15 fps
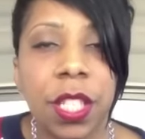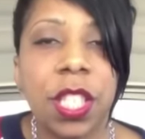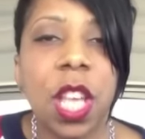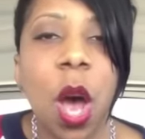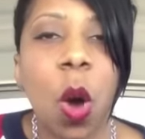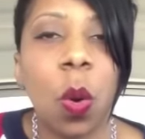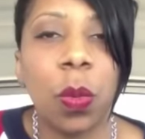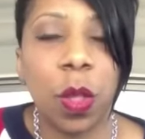
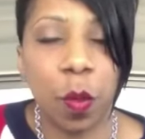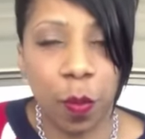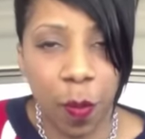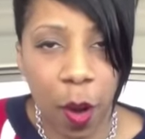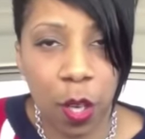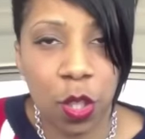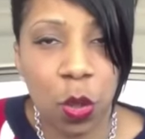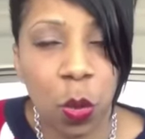So, the
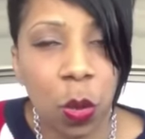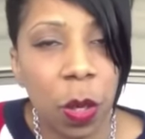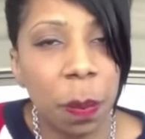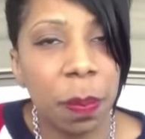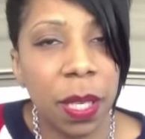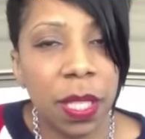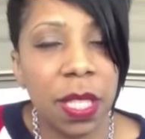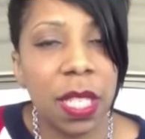first order
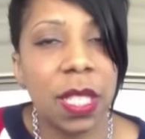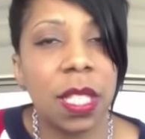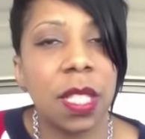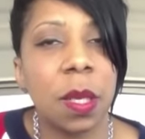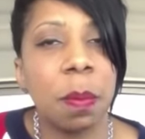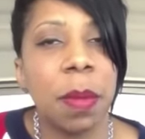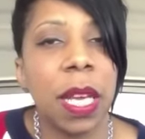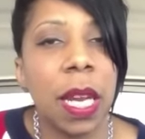of business is
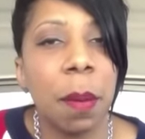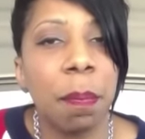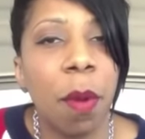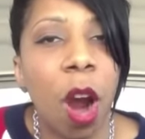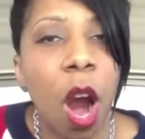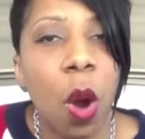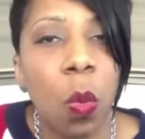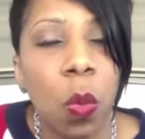to meet at
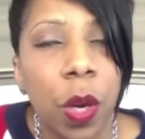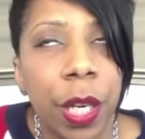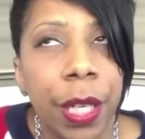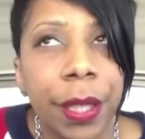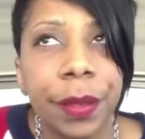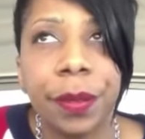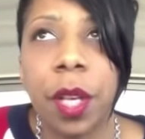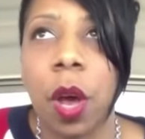Bar
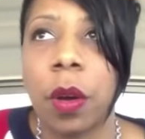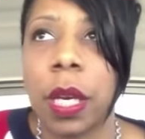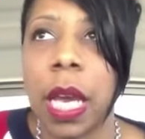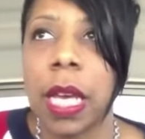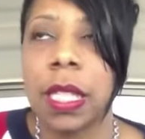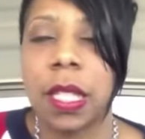One, okay?